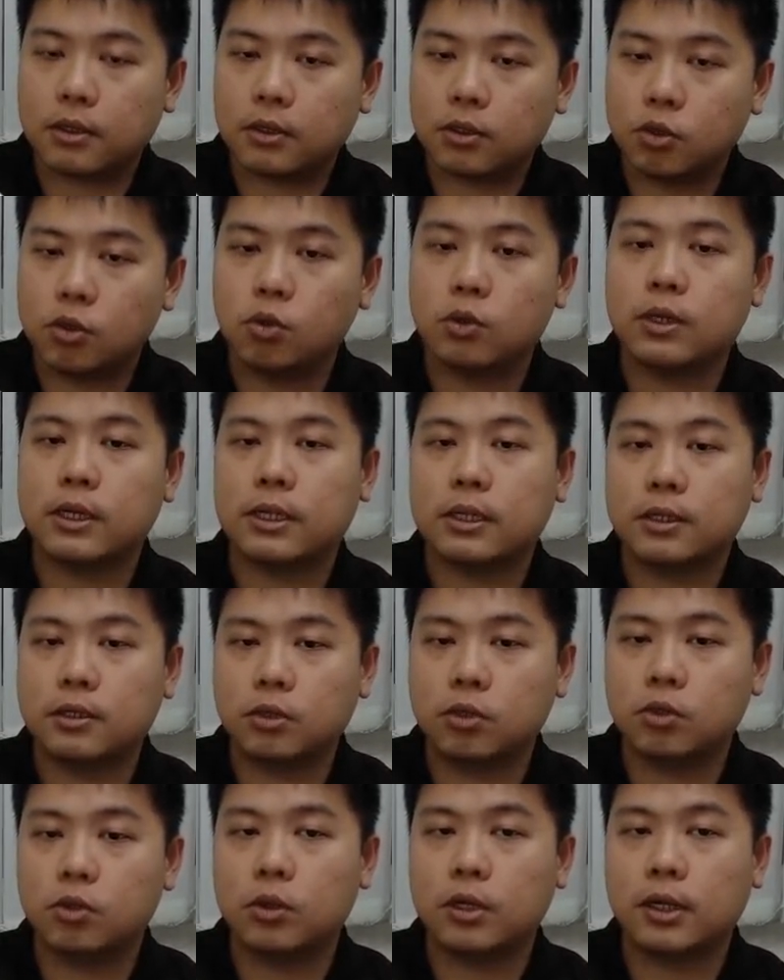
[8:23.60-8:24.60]
do
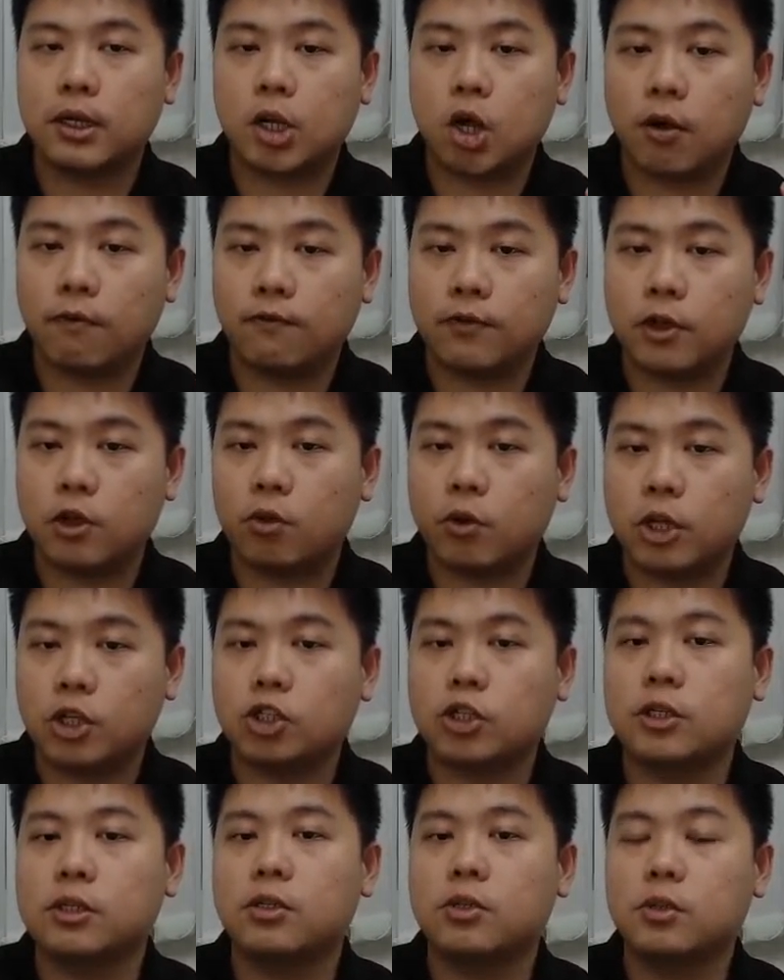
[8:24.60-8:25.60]
a
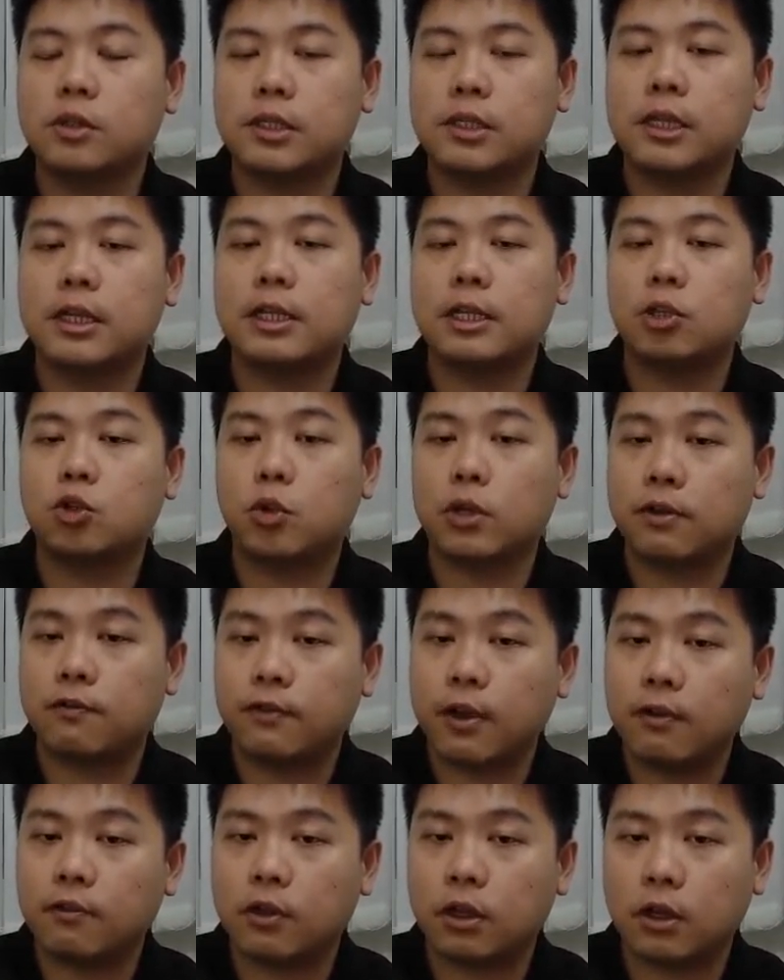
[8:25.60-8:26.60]
configuration to say that
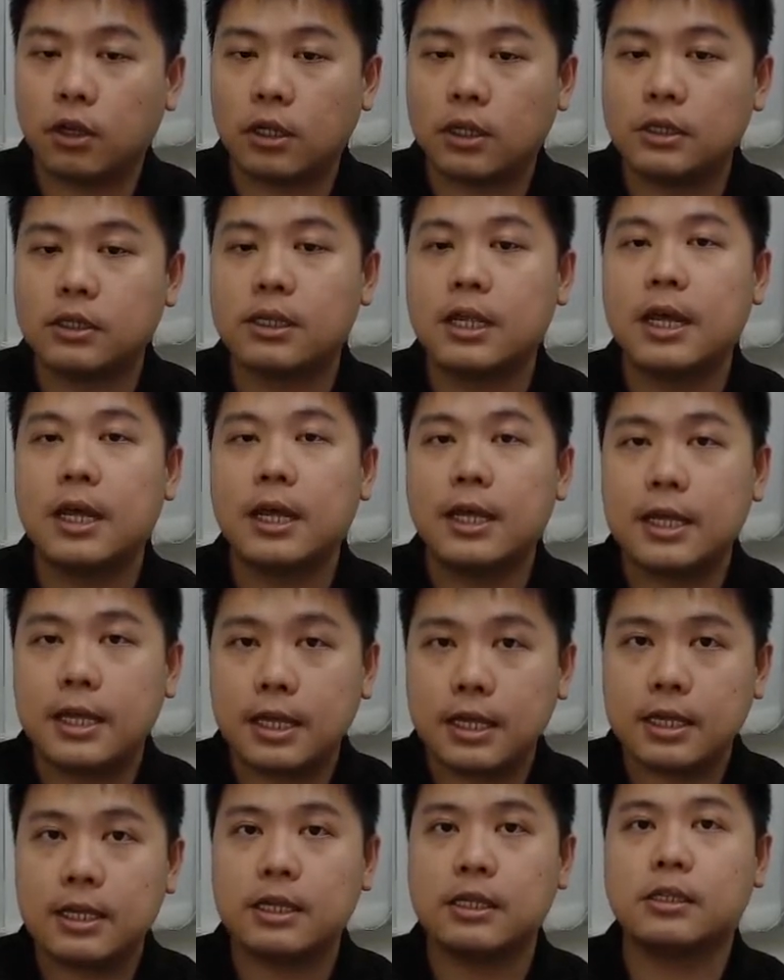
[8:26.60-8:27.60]
$25
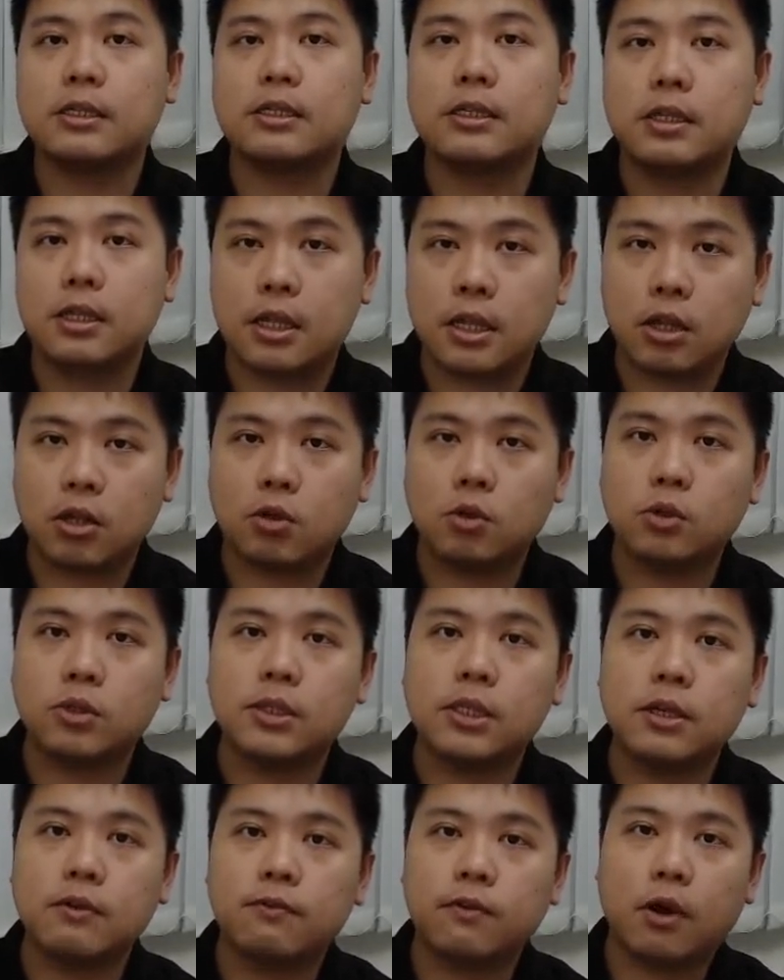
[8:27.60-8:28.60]
is
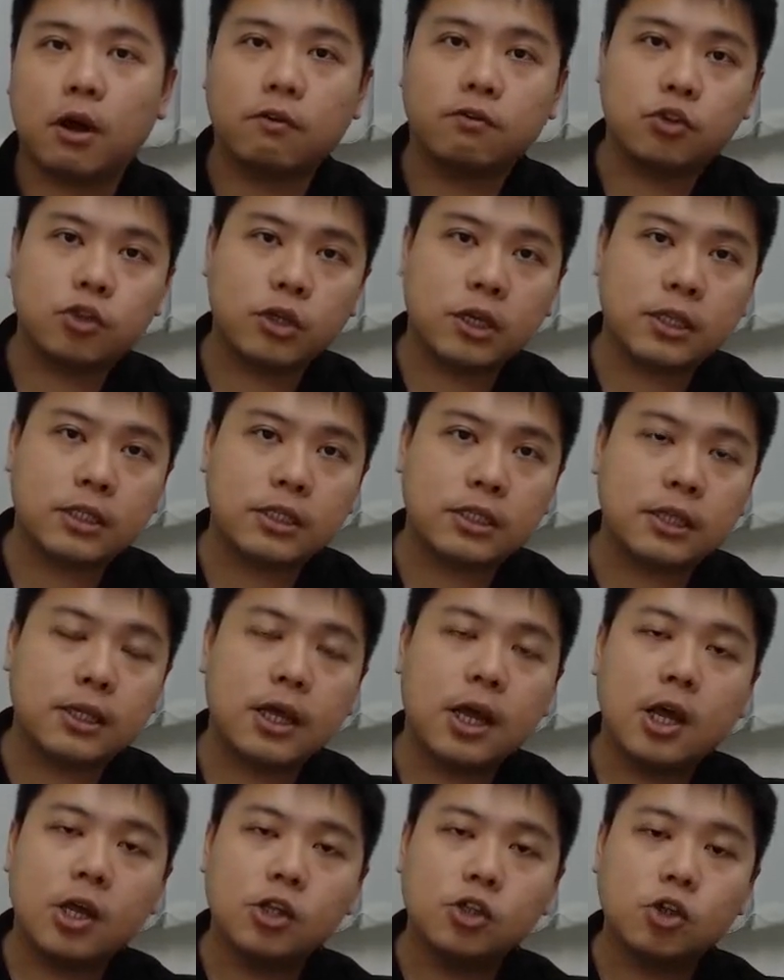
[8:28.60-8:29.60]
inclusive of GST.
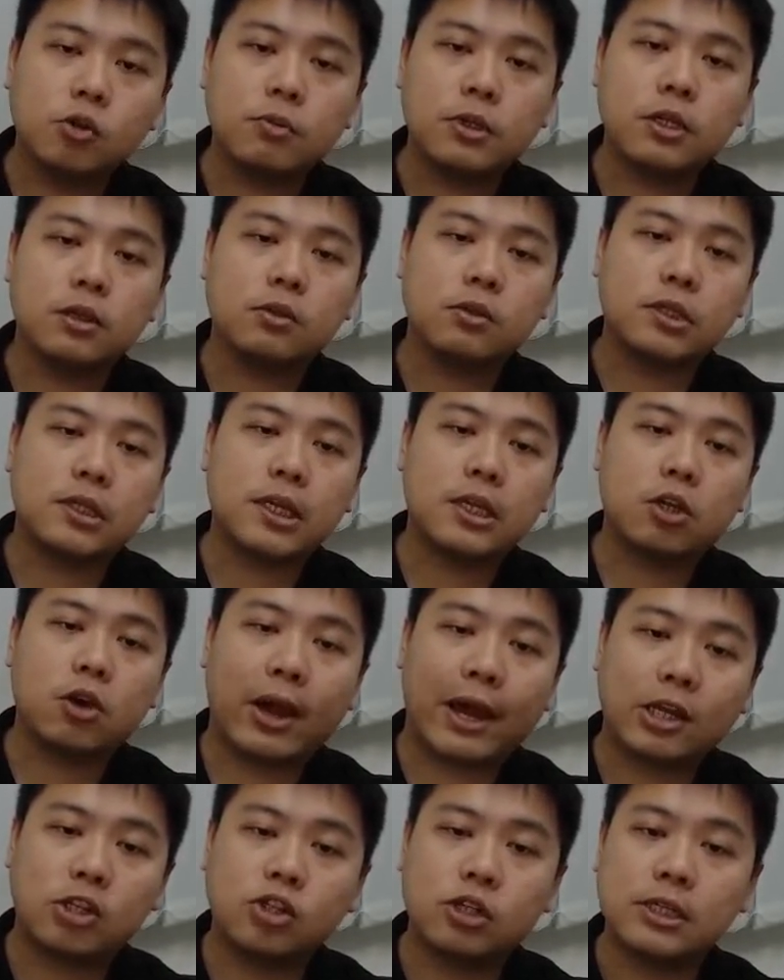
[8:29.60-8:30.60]
So meaning to say your
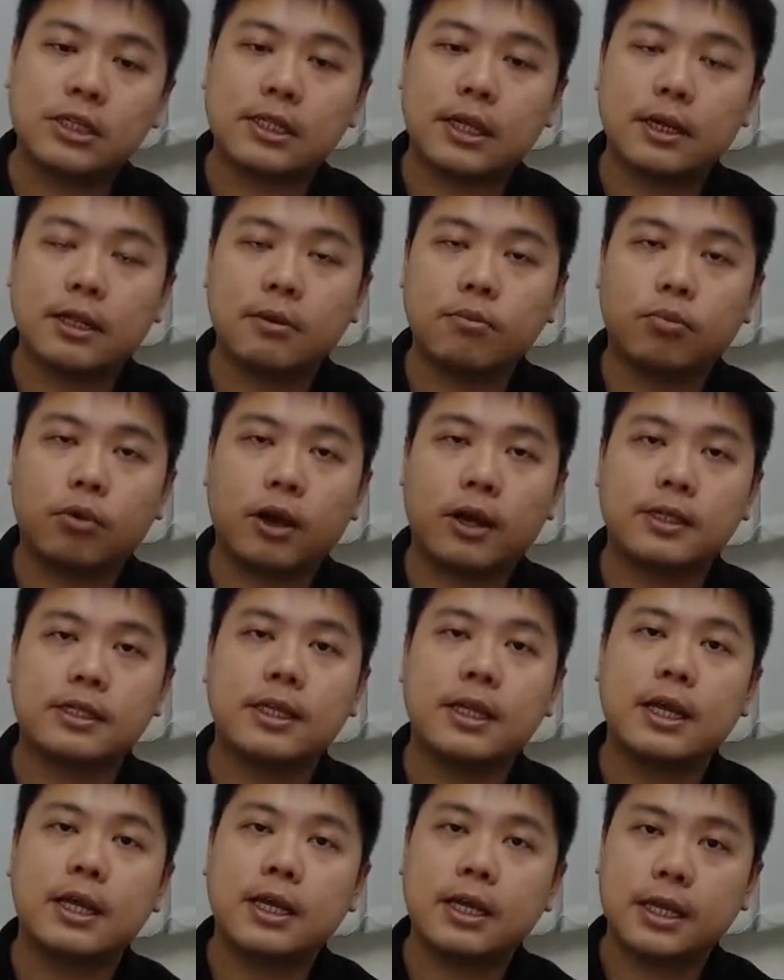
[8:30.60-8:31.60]
actual selling price
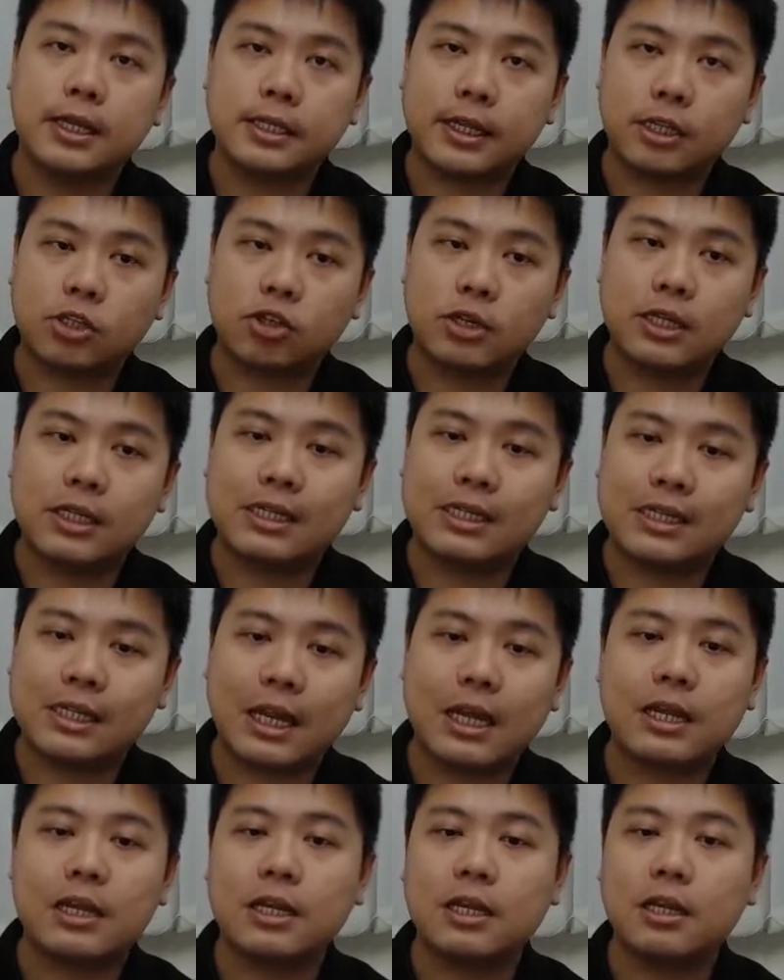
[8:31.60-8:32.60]
is actually
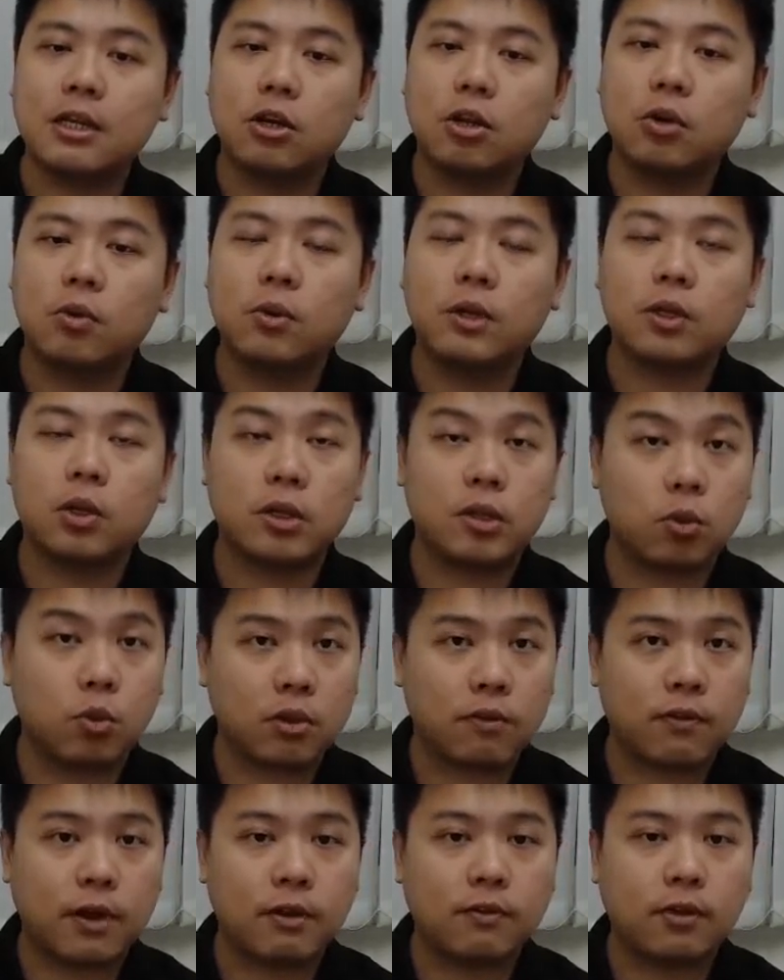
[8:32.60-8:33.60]
slightly lower than
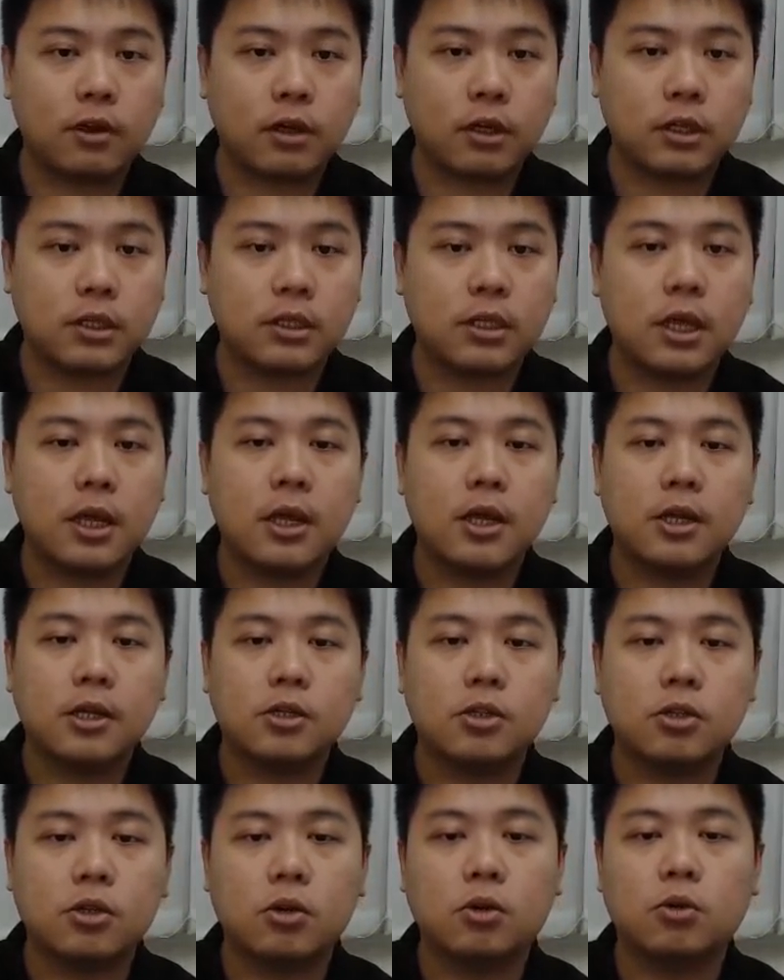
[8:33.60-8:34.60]
$25.
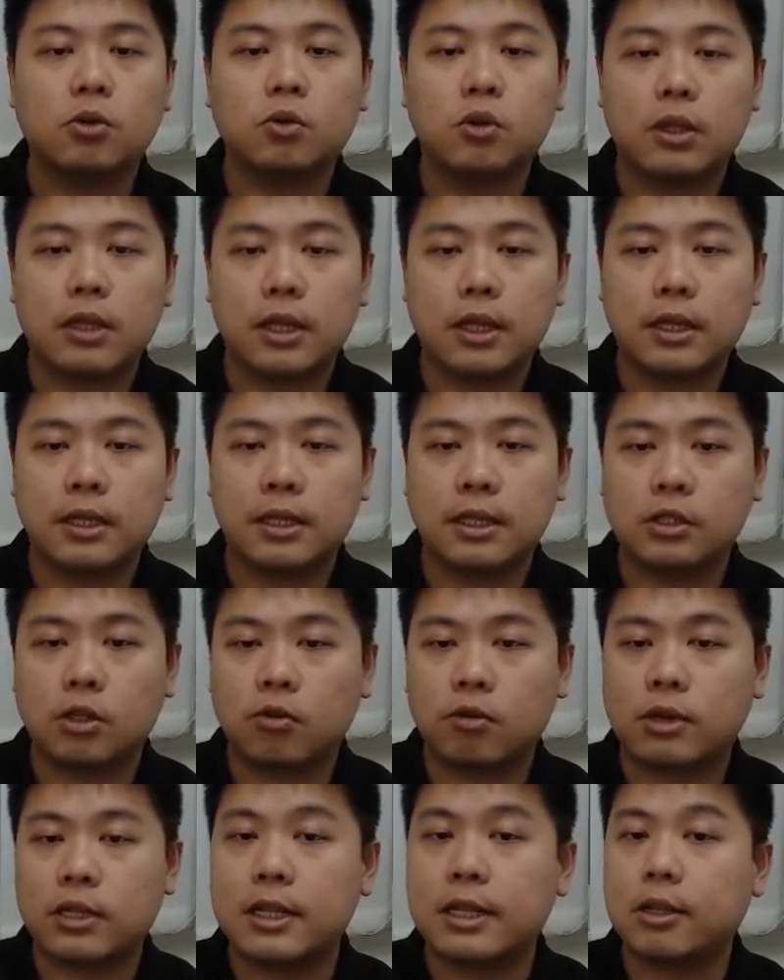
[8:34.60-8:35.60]
So it is
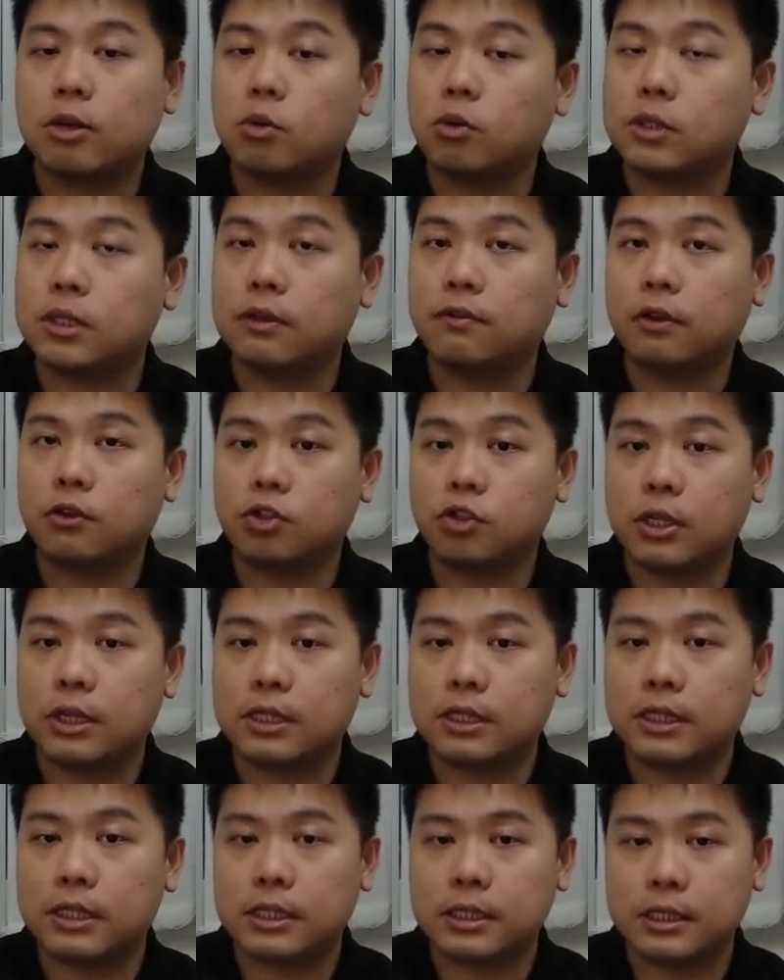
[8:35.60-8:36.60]
already inclusive of
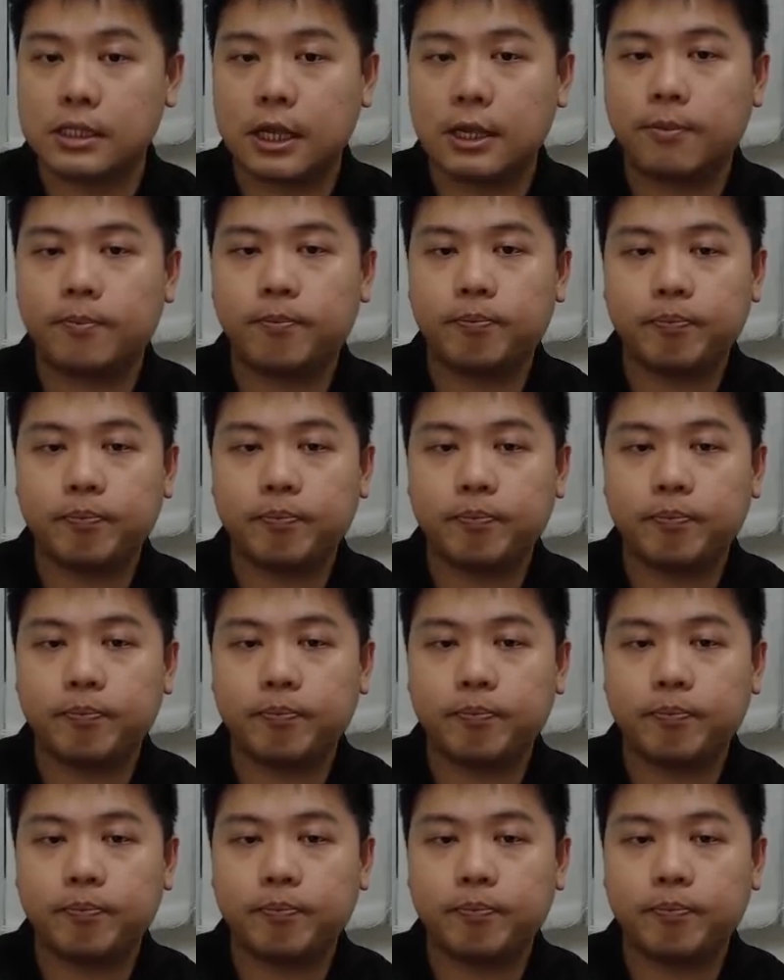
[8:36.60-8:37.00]
GST inside.